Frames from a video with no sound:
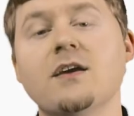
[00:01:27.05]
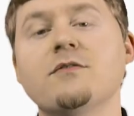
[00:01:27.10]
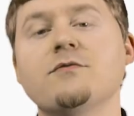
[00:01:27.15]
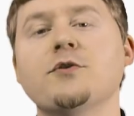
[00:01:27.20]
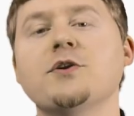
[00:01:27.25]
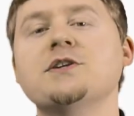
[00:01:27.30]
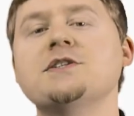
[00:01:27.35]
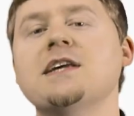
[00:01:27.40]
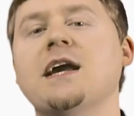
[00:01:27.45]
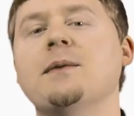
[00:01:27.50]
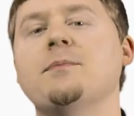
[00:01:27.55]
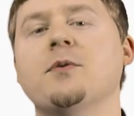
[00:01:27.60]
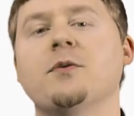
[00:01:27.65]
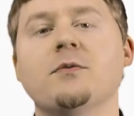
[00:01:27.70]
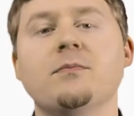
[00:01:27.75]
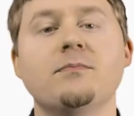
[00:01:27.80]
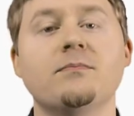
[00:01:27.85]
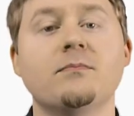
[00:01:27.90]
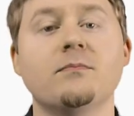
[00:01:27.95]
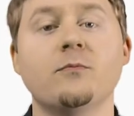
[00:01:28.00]
For example,
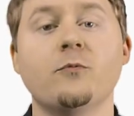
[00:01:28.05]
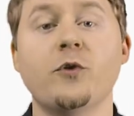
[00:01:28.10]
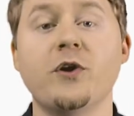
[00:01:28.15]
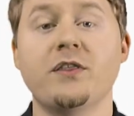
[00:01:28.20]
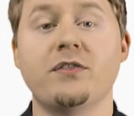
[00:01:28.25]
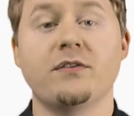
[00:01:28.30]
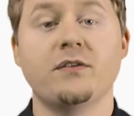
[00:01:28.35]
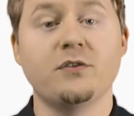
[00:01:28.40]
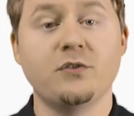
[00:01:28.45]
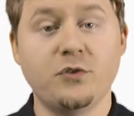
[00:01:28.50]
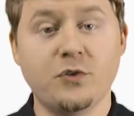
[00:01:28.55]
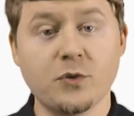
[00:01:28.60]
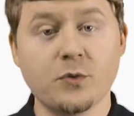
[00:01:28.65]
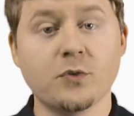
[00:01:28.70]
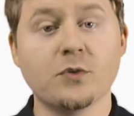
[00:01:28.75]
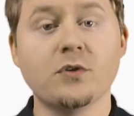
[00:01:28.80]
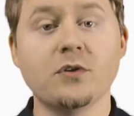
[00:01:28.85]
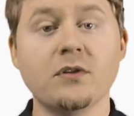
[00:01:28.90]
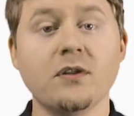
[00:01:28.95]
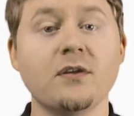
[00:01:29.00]
with
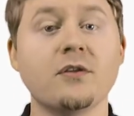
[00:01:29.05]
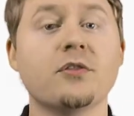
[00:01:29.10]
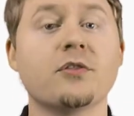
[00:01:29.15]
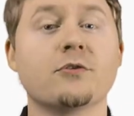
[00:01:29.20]
dual